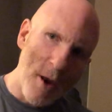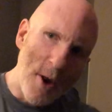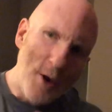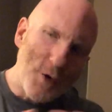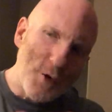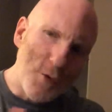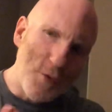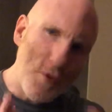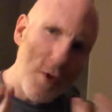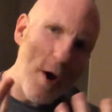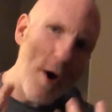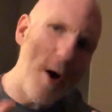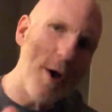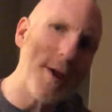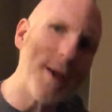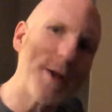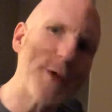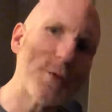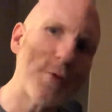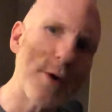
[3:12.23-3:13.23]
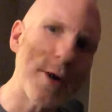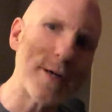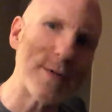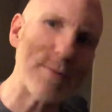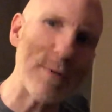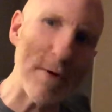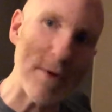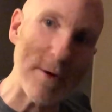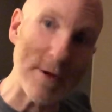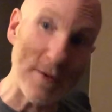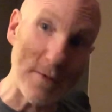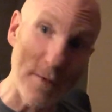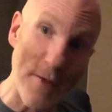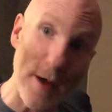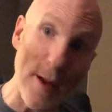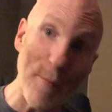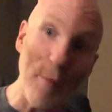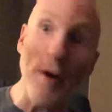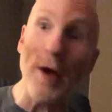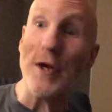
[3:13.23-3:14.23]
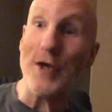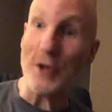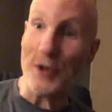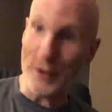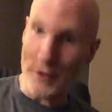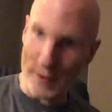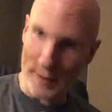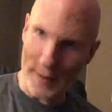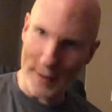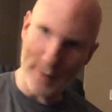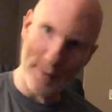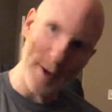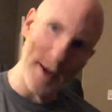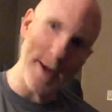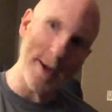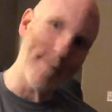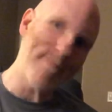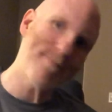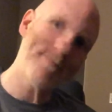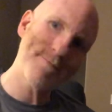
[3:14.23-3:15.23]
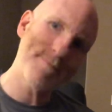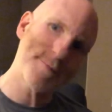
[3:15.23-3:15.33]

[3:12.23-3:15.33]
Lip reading: are drawn into our experience vibrationally, right?